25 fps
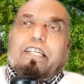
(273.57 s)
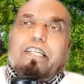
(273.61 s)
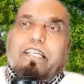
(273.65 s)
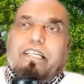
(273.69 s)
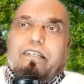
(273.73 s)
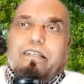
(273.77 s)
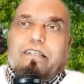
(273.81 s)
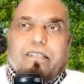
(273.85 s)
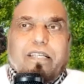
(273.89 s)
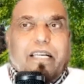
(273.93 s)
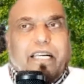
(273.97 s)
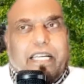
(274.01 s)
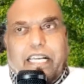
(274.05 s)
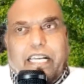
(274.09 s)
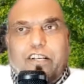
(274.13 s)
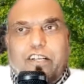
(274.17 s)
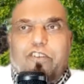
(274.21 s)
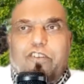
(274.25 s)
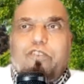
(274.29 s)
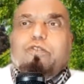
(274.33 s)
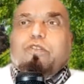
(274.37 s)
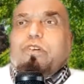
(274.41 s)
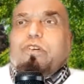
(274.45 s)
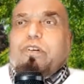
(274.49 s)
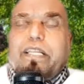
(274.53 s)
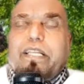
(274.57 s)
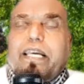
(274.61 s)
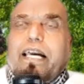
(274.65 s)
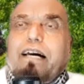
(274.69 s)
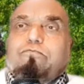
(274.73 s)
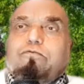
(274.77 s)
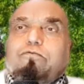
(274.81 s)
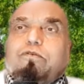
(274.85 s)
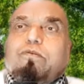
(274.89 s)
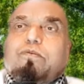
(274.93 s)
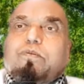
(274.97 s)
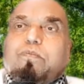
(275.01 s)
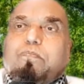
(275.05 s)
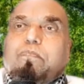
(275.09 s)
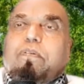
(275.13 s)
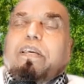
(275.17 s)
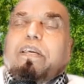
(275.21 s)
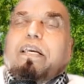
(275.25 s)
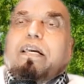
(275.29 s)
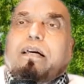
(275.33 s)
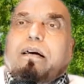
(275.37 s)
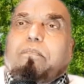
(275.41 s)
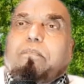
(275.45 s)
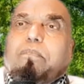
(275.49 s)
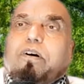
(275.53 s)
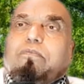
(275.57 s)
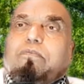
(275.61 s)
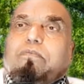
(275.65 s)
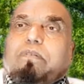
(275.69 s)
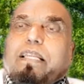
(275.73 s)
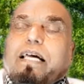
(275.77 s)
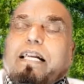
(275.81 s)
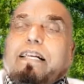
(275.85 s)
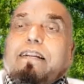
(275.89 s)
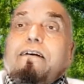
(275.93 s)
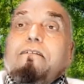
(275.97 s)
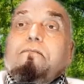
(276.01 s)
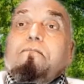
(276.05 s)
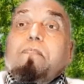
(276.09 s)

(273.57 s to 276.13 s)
interested and you don't have to speak about that.